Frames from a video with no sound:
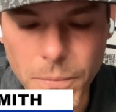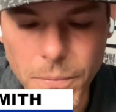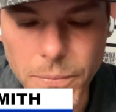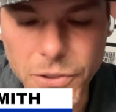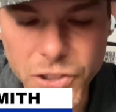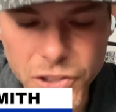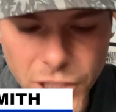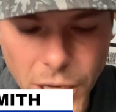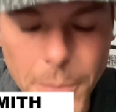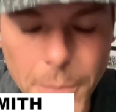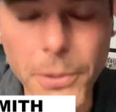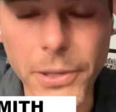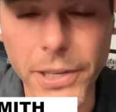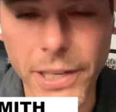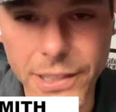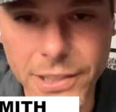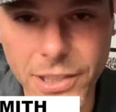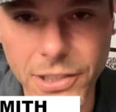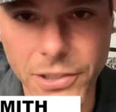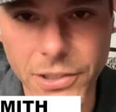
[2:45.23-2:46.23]

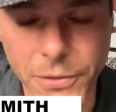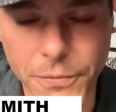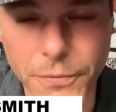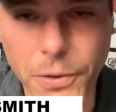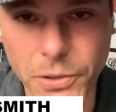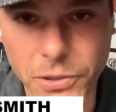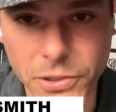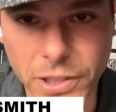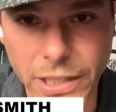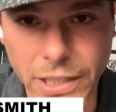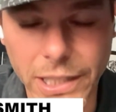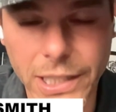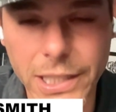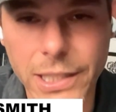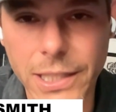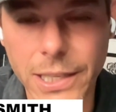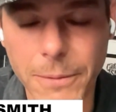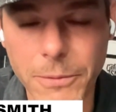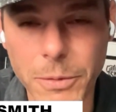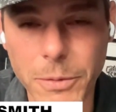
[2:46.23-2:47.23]
Stubbornness is the first thing
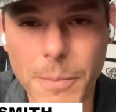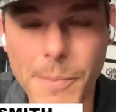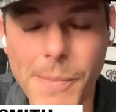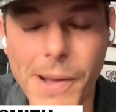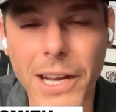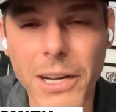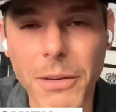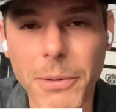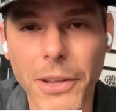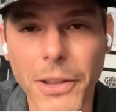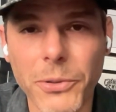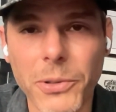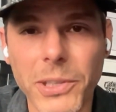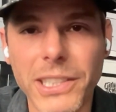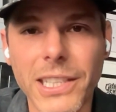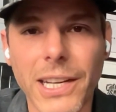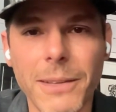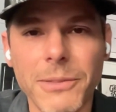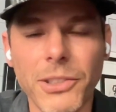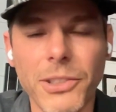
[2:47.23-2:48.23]
that came to my mind about
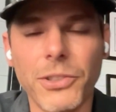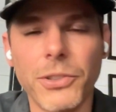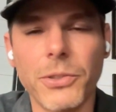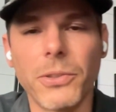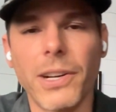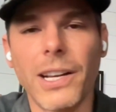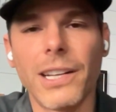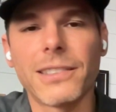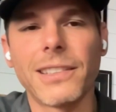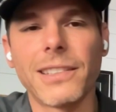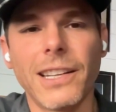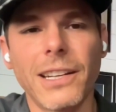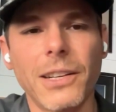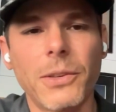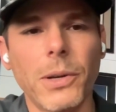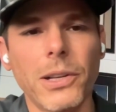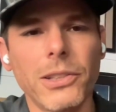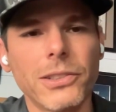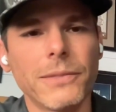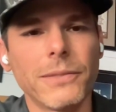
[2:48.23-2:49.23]
3 times as you were asking
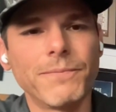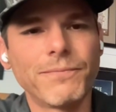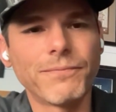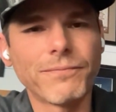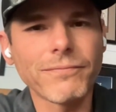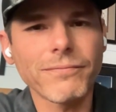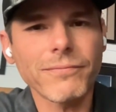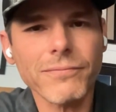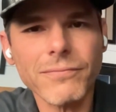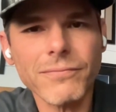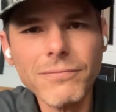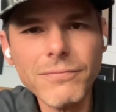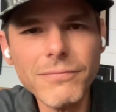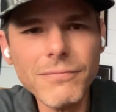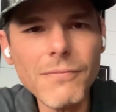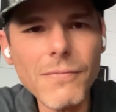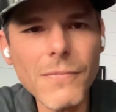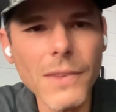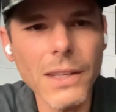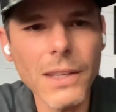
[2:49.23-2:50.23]
that question.
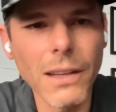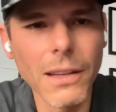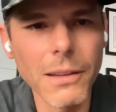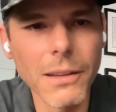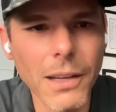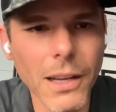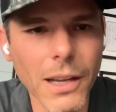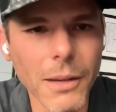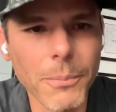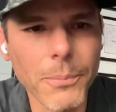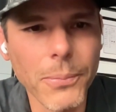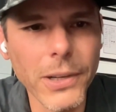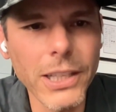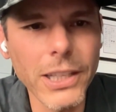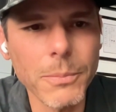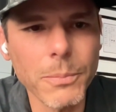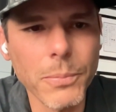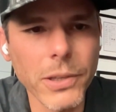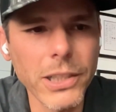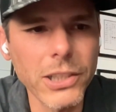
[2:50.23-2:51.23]

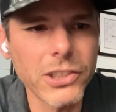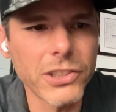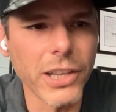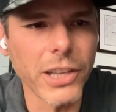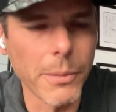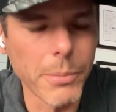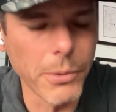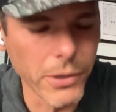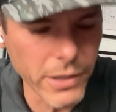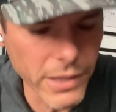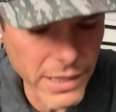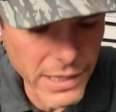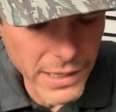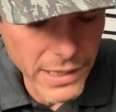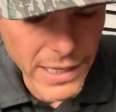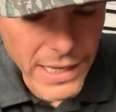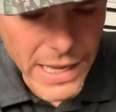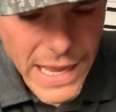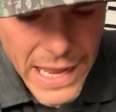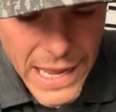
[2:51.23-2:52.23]
Pretty stubborn,
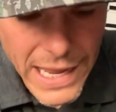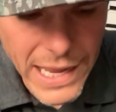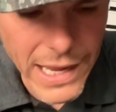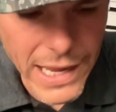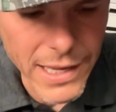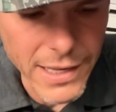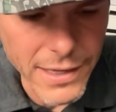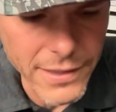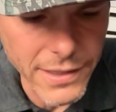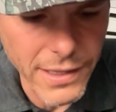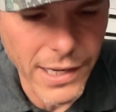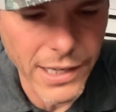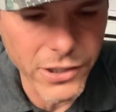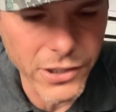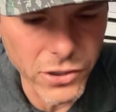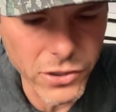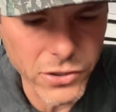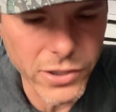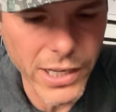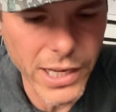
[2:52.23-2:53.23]
and I
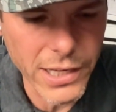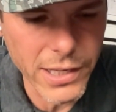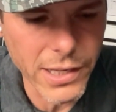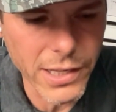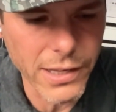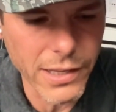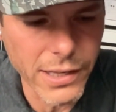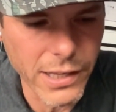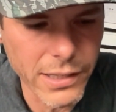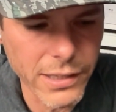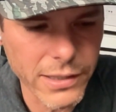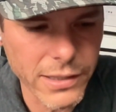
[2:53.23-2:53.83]
just had a